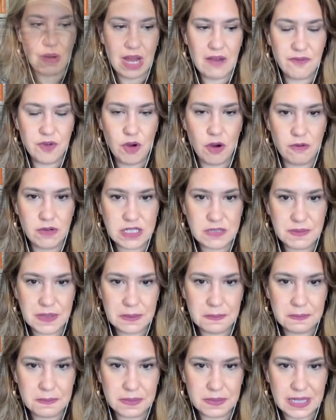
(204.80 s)
Have you always
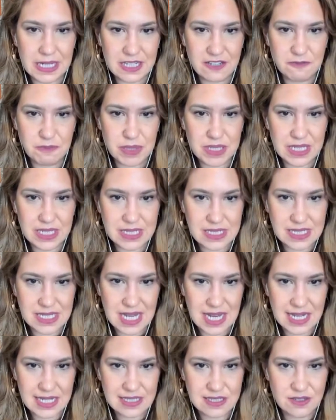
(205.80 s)
been kind of
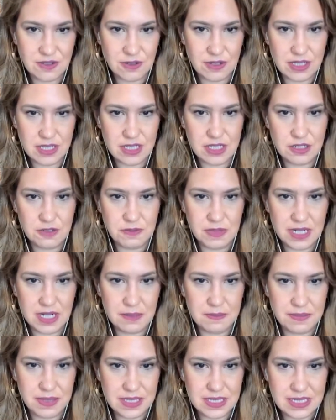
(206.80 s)
politicized or did you
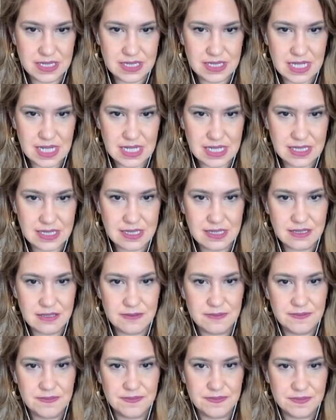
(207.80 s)
become politicized?